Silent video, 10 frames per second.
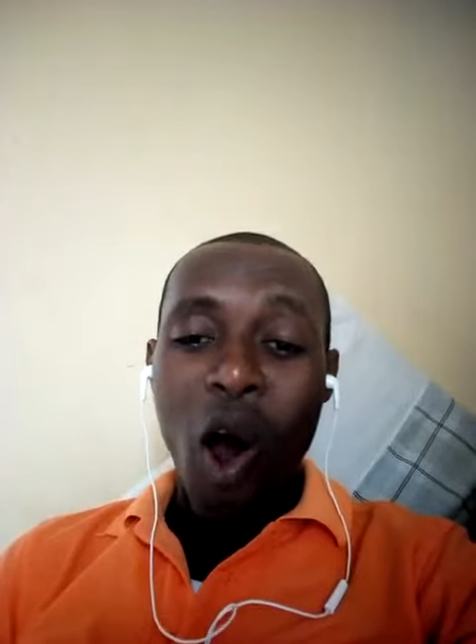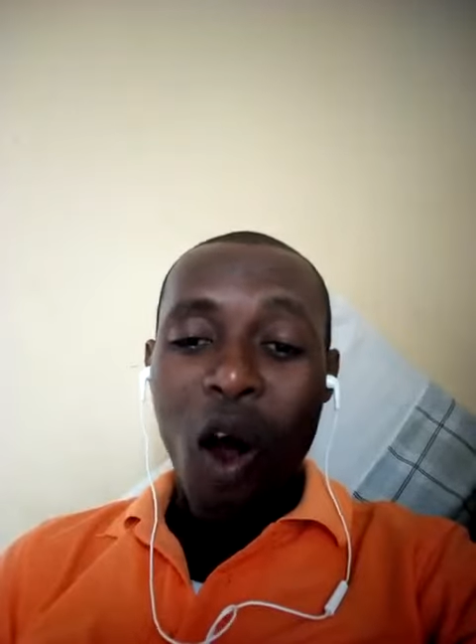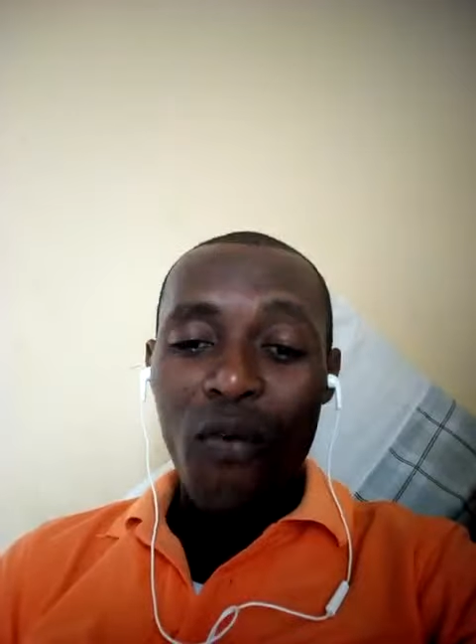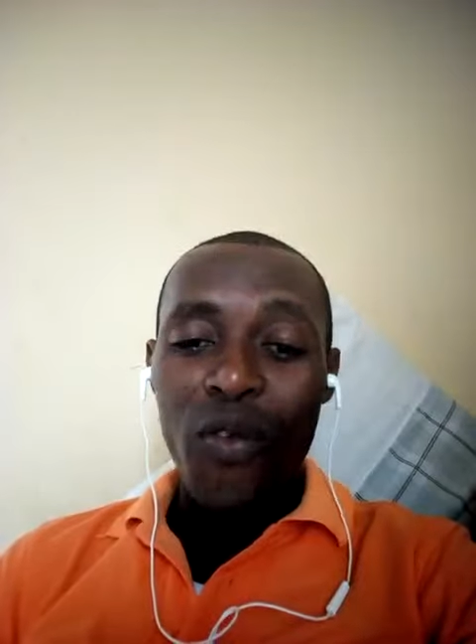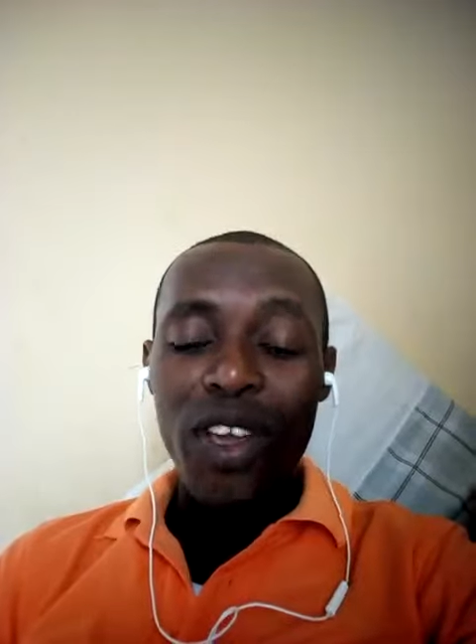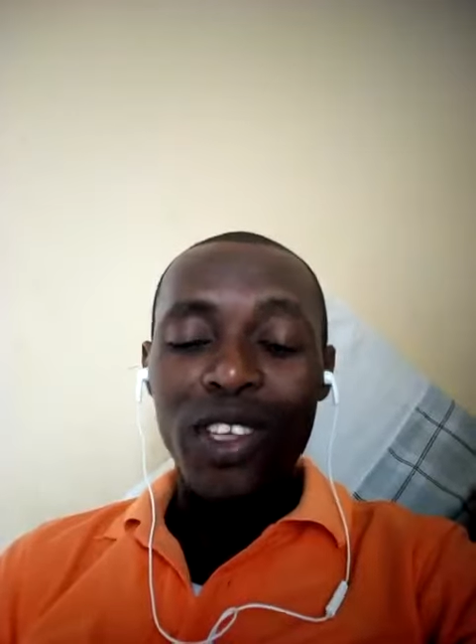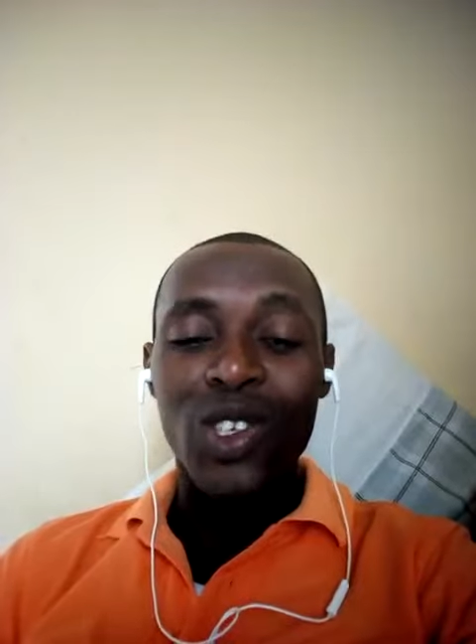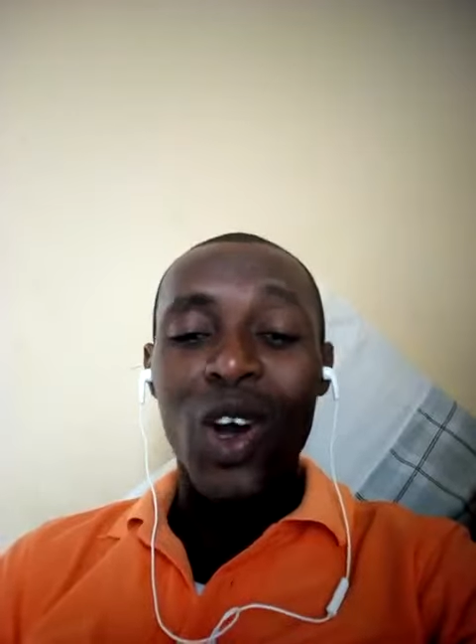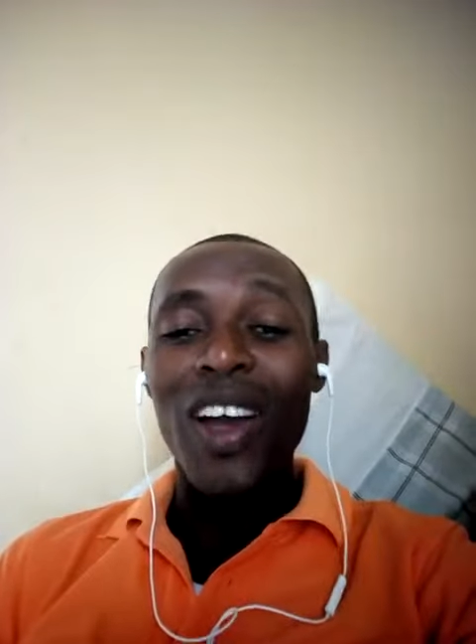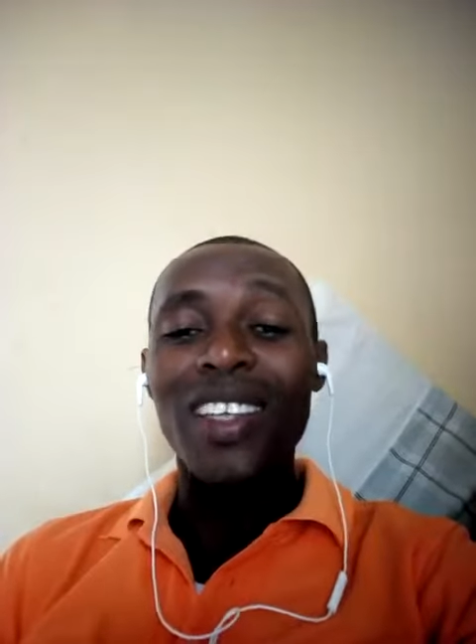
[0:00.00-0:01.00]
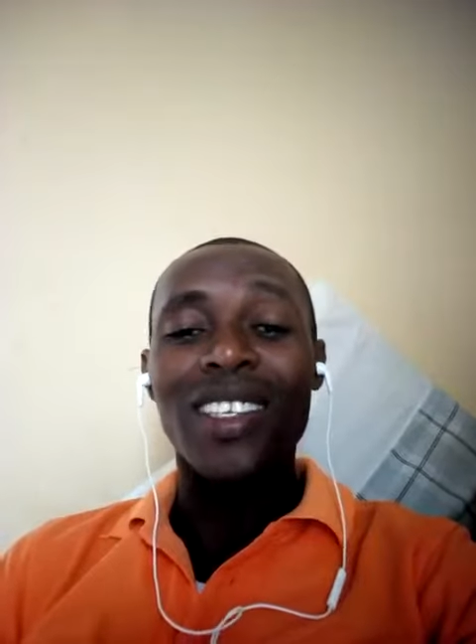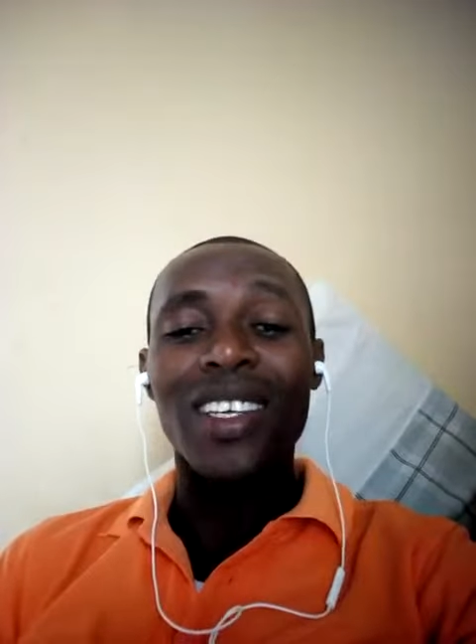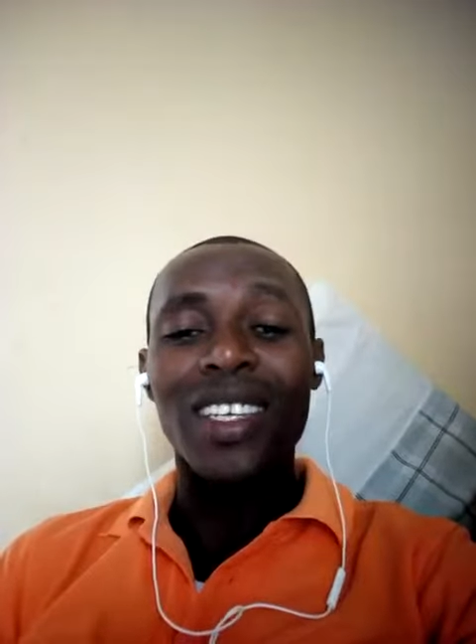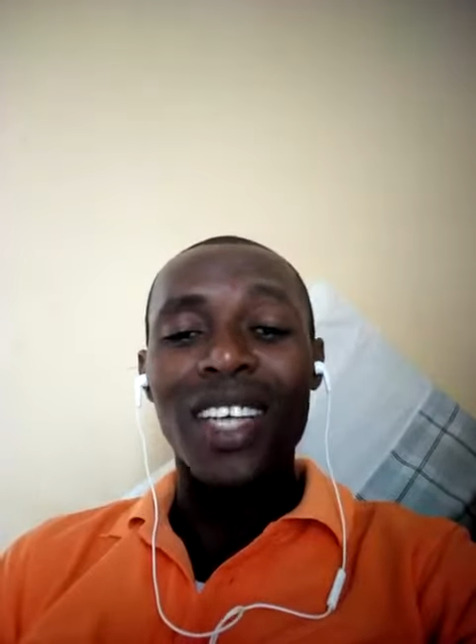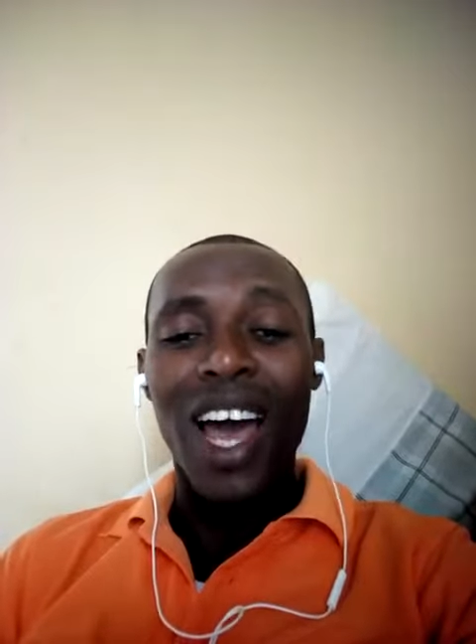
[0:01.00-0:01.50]
of
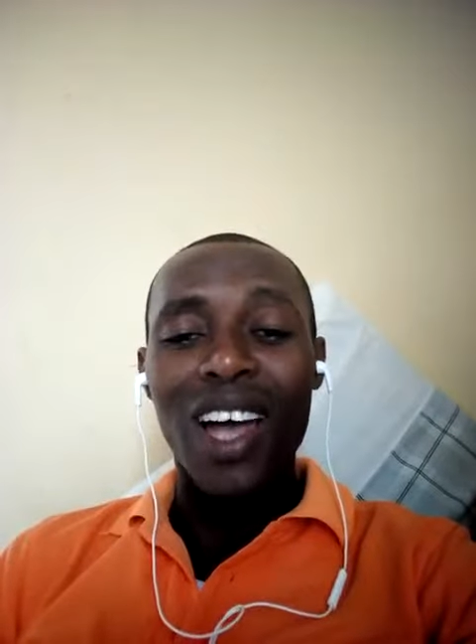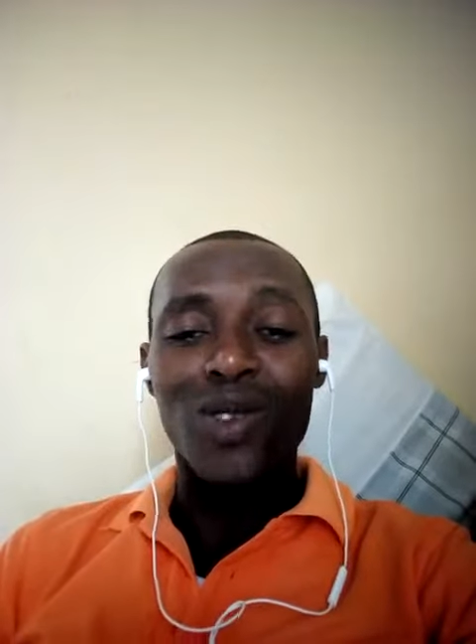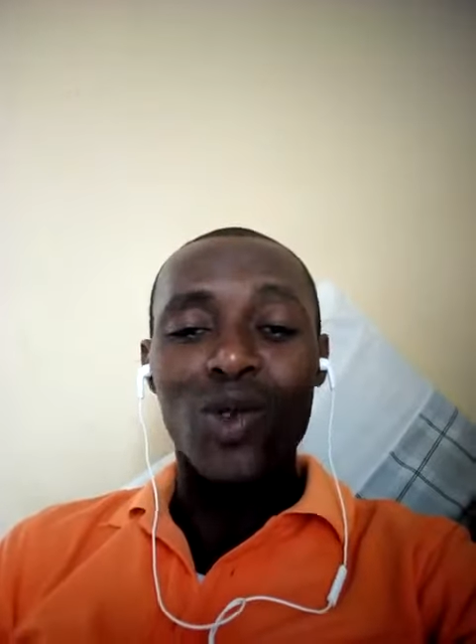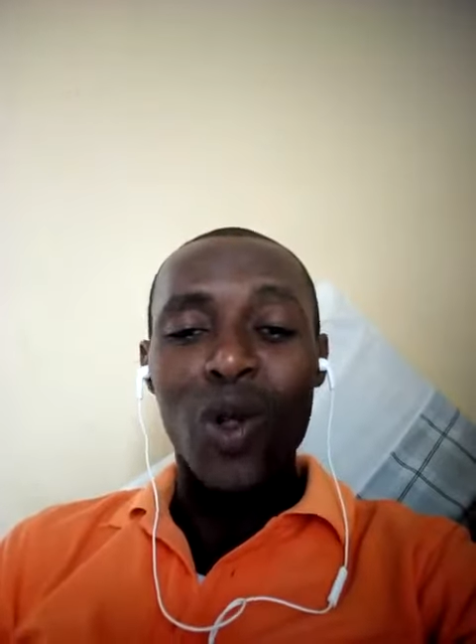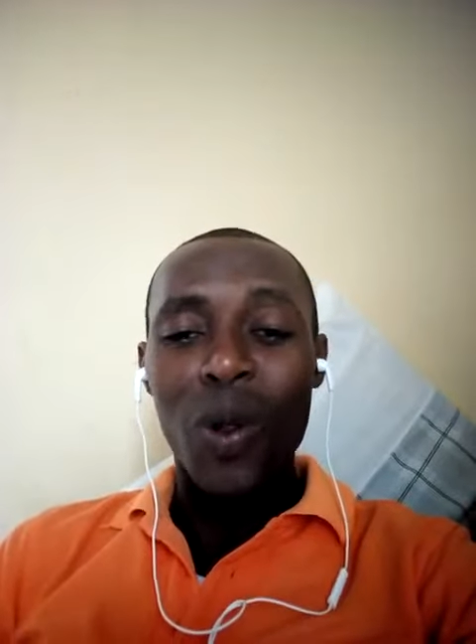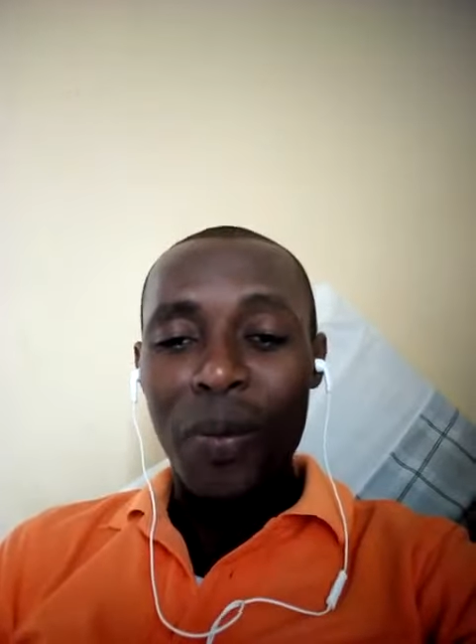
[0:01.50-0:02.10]
rejoicing that will